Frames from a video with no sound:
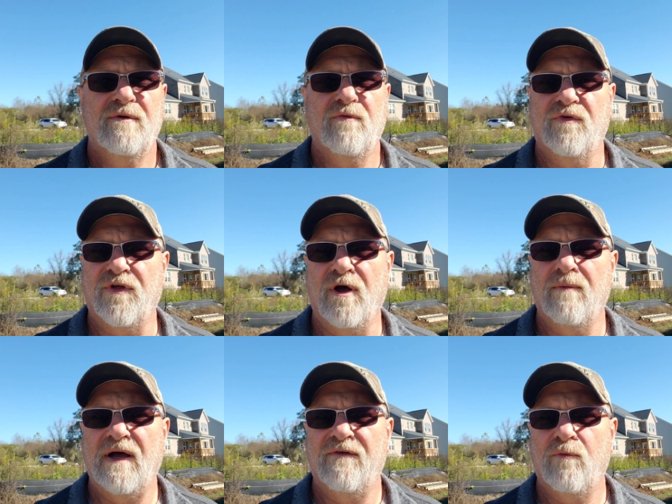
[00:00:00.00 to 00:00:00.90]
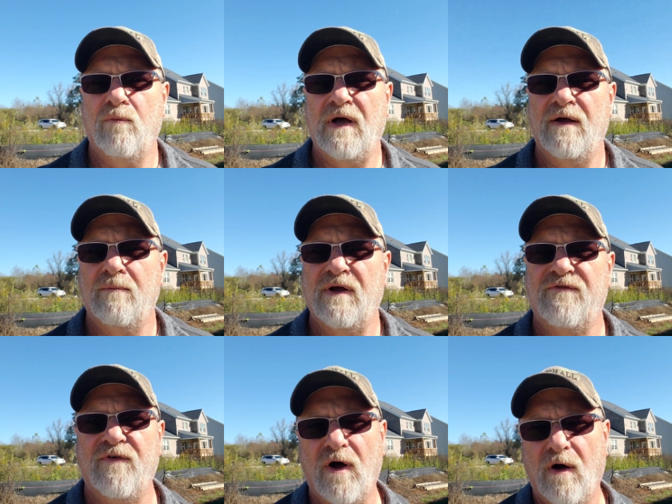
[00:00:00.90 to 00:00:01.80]
with all my, my, my
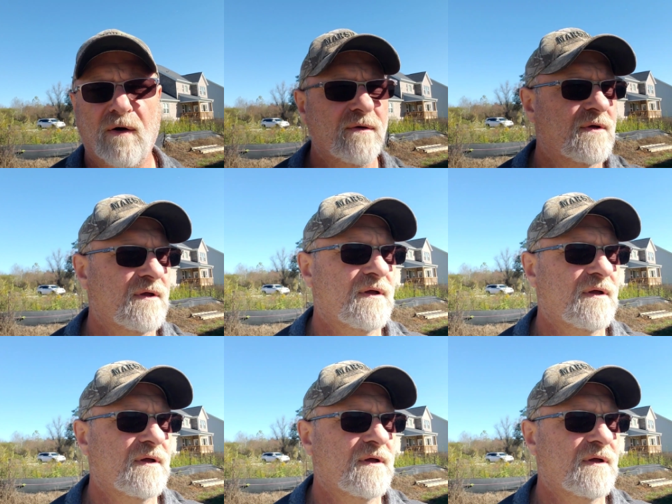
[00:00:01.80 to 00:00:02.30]
fall